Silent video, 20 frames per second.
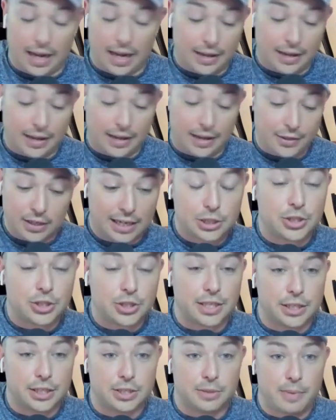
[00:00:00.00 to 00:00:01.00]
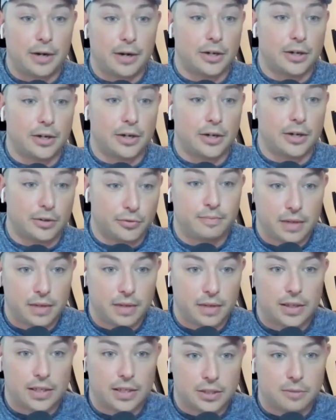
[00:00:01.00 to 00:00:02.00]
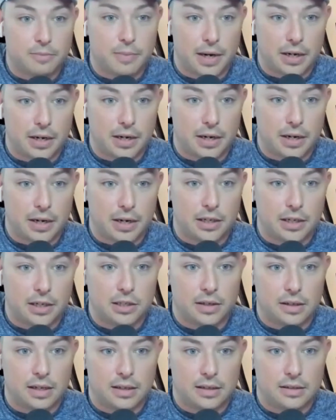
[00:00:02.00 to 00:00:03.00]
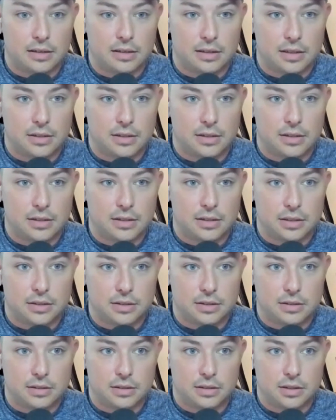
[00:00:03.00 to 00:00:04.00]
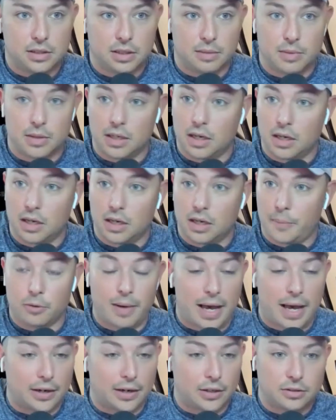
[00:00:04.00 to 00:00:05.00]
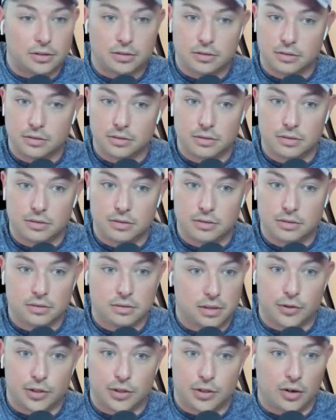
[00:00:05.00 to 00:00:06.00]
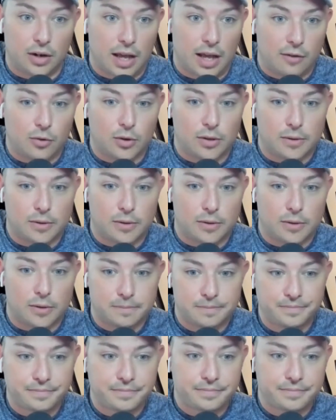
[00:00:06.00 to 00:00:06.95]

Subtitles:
I just think it's imperative. I think it's imperative, and it's gonna be an uphill battle if you don't have one.